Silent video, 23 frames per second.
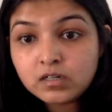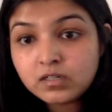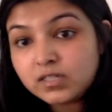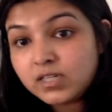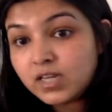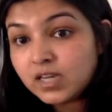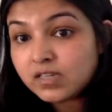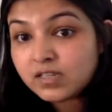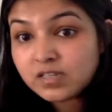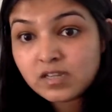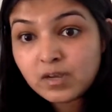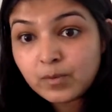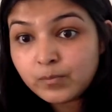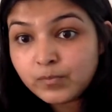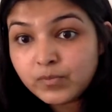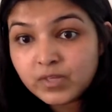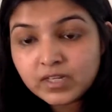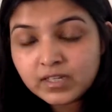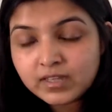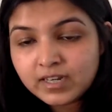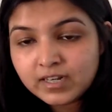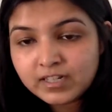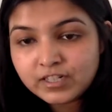does
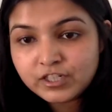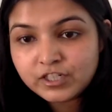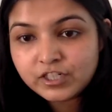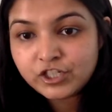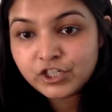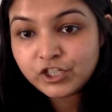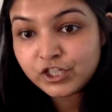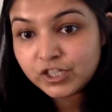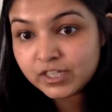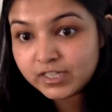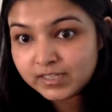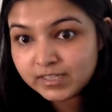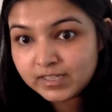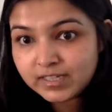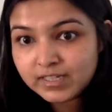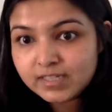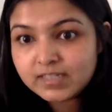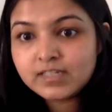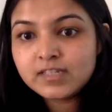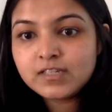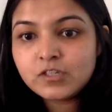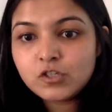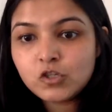something that she
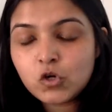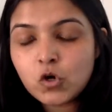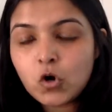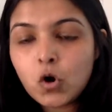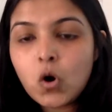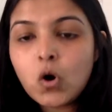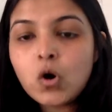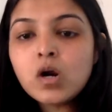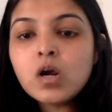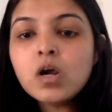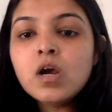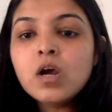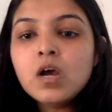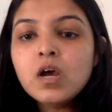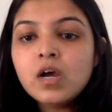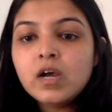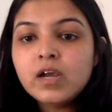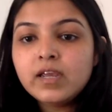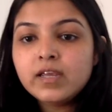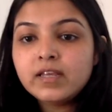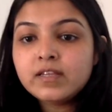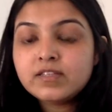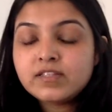thinks is wrong,
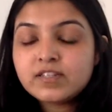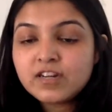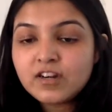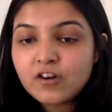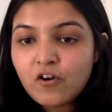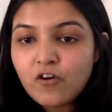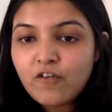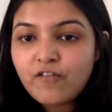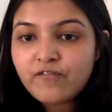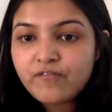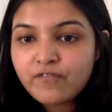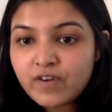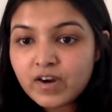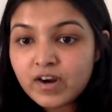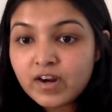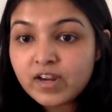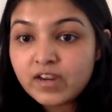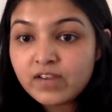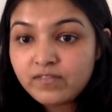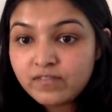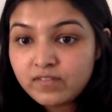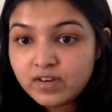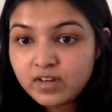instead of
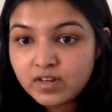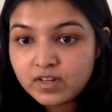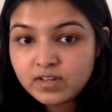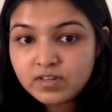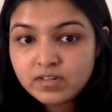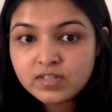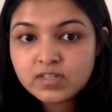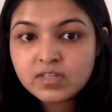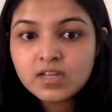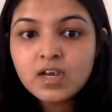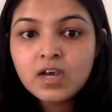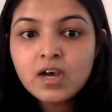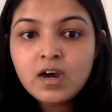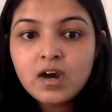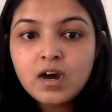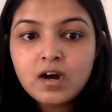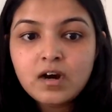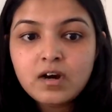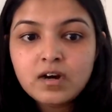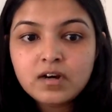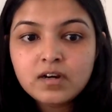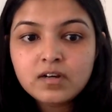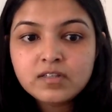forgiveness,
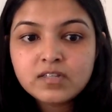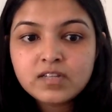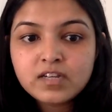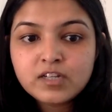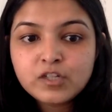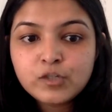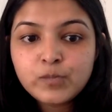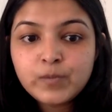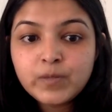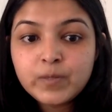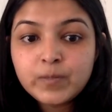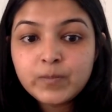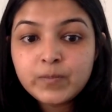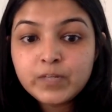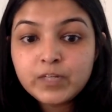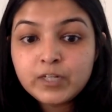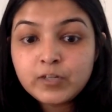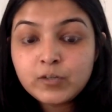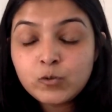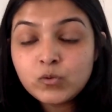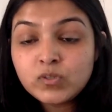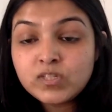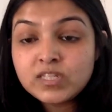such people
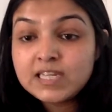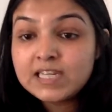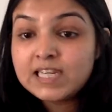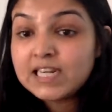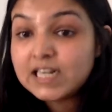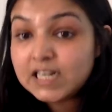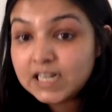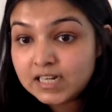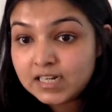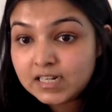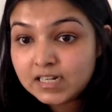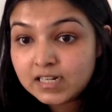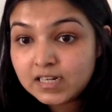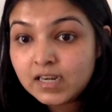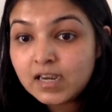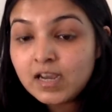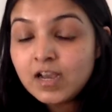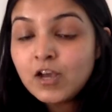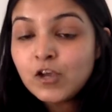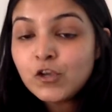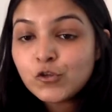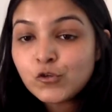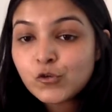use guilt.
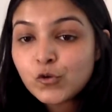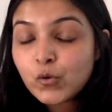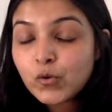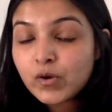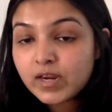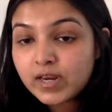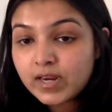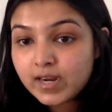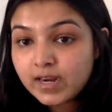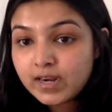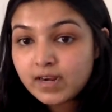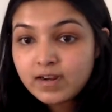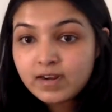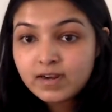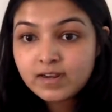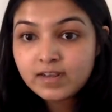So, guilt